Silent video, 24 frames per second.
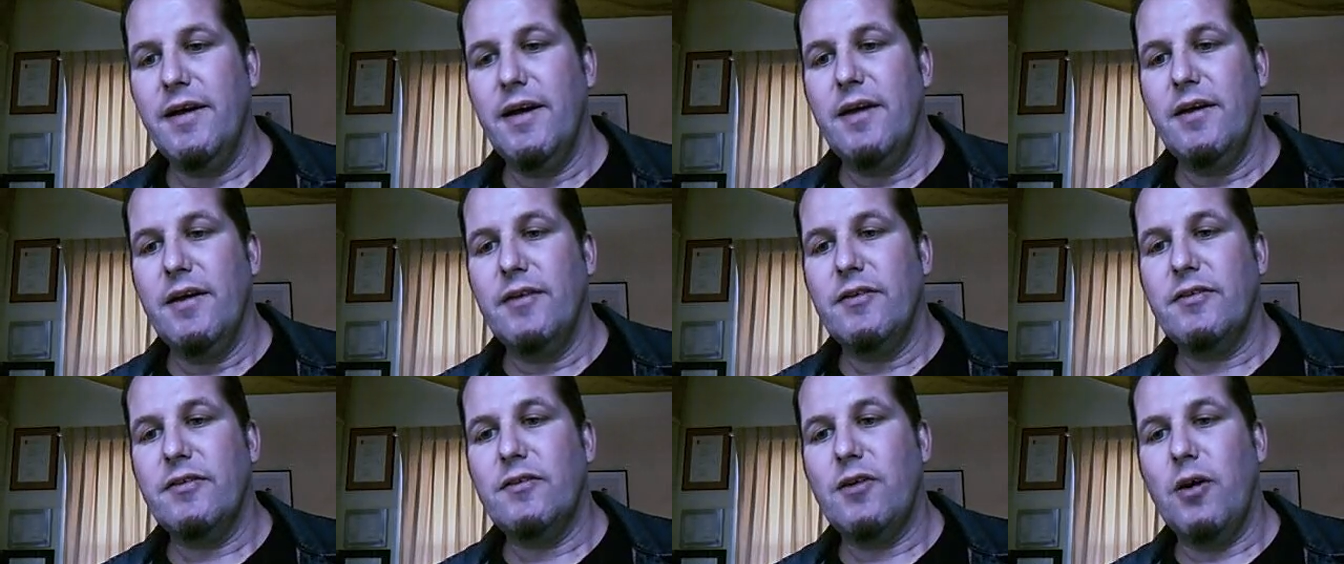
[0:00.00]

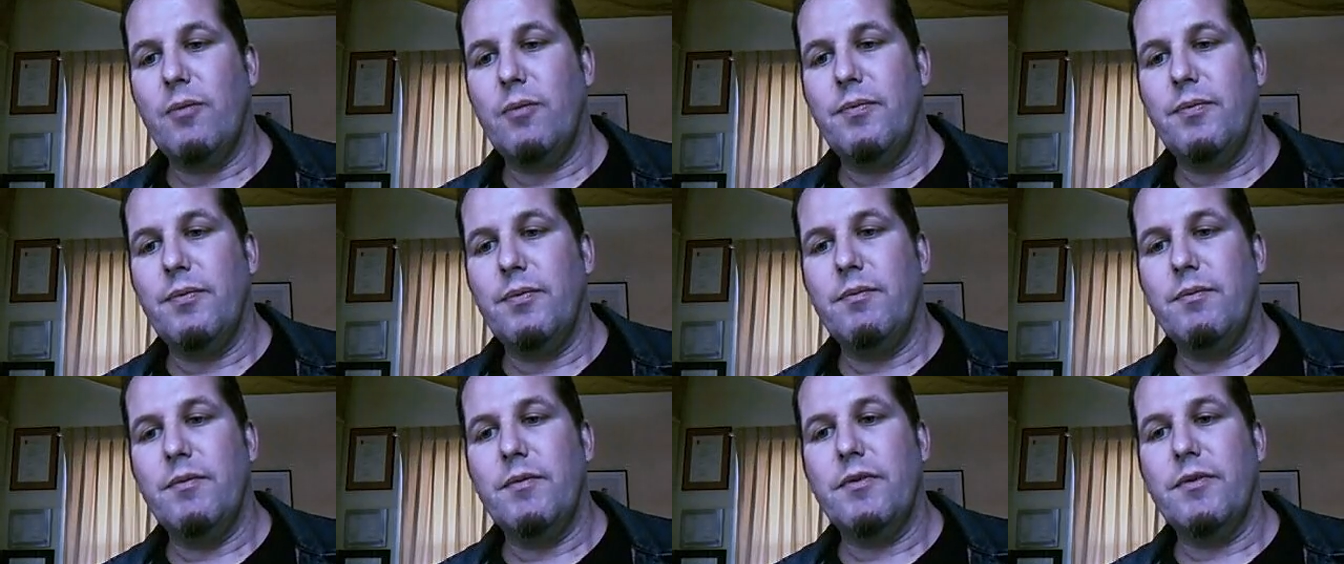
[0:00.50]

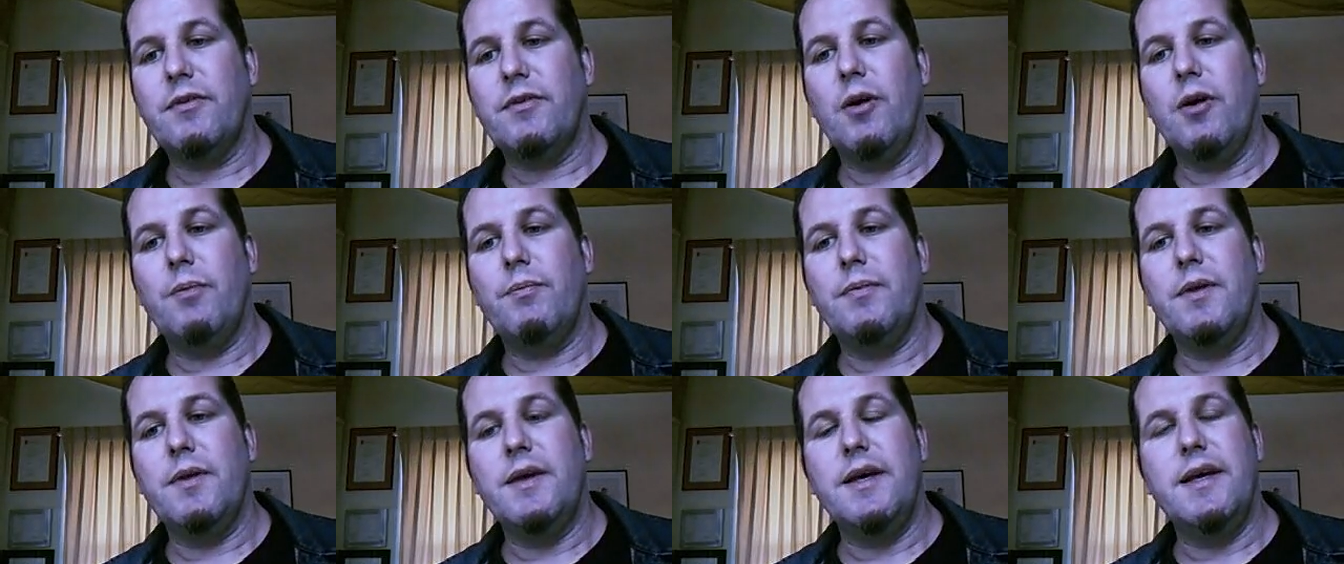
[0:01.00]

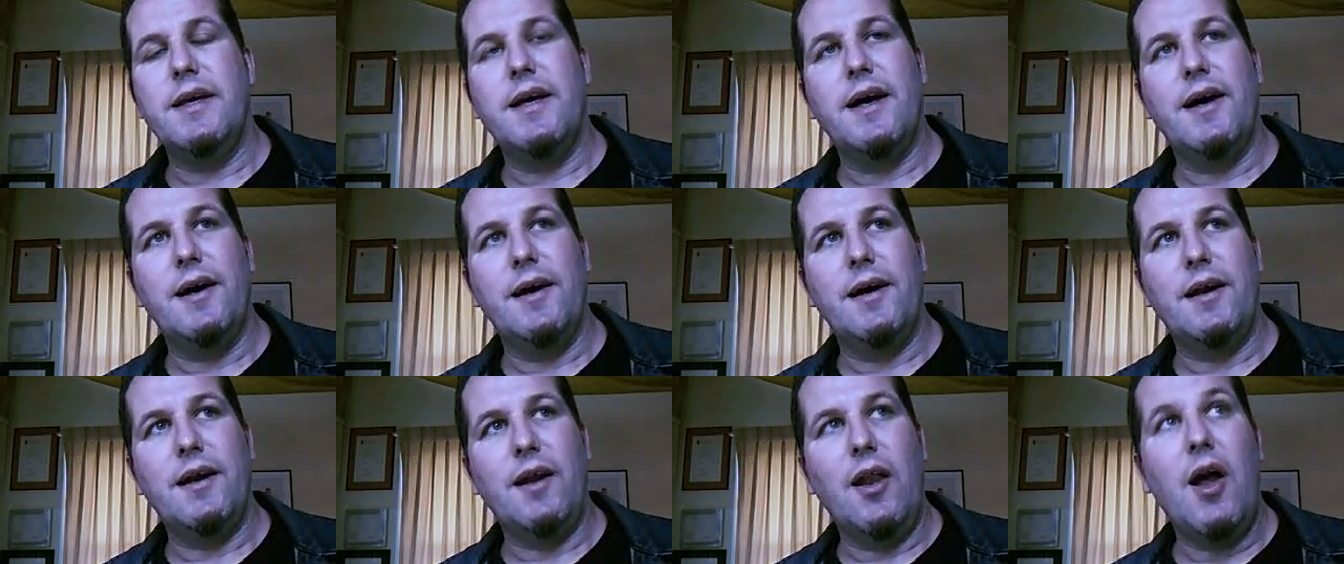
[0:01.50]
stop
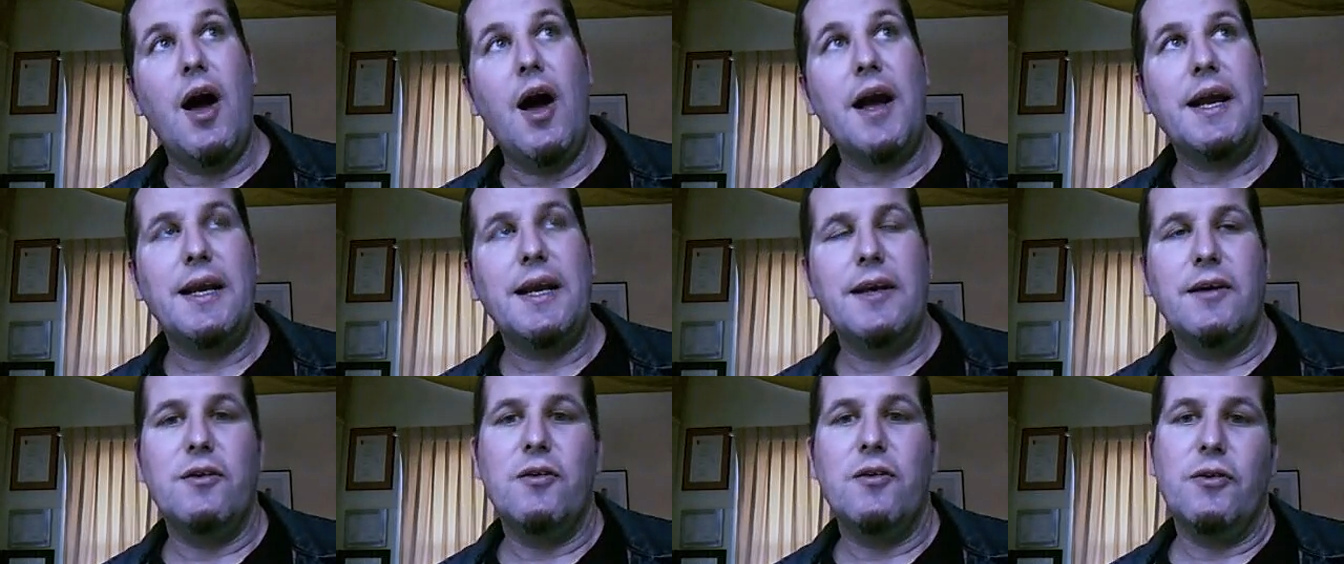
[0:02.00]
the
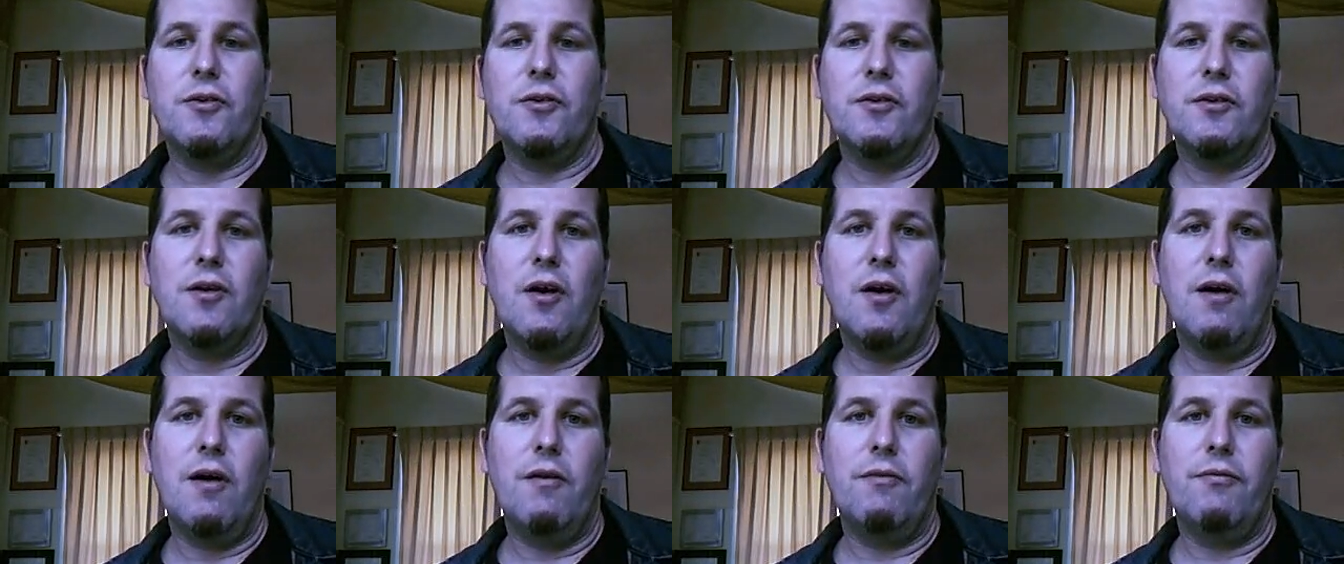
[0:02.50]
likelihood
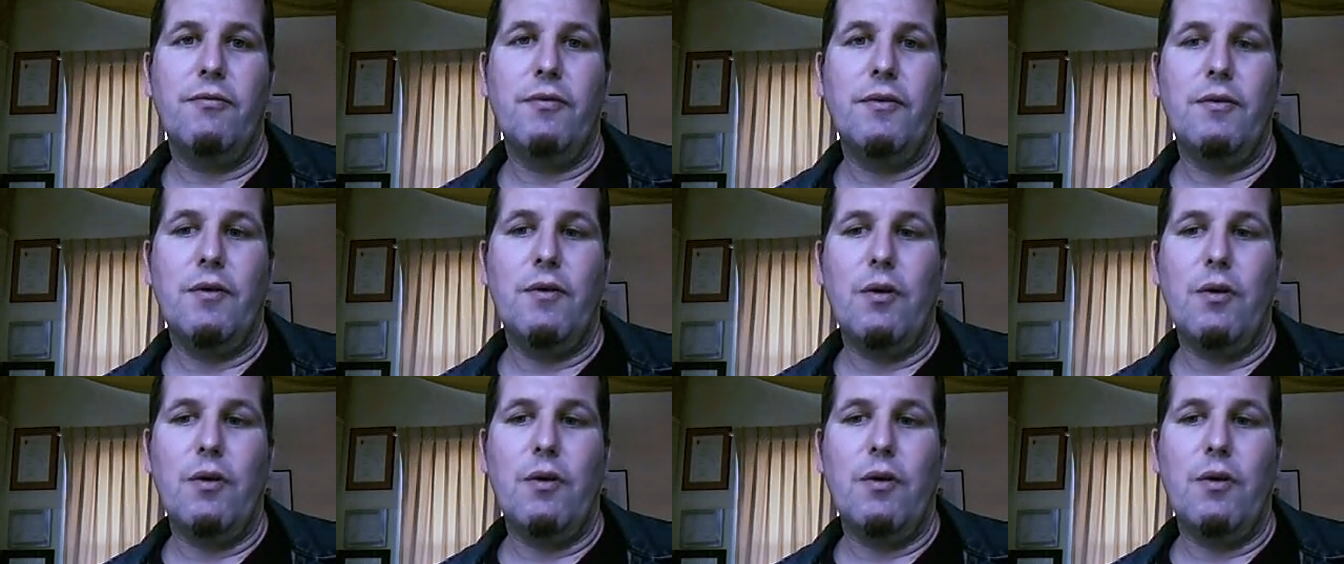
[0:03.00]
of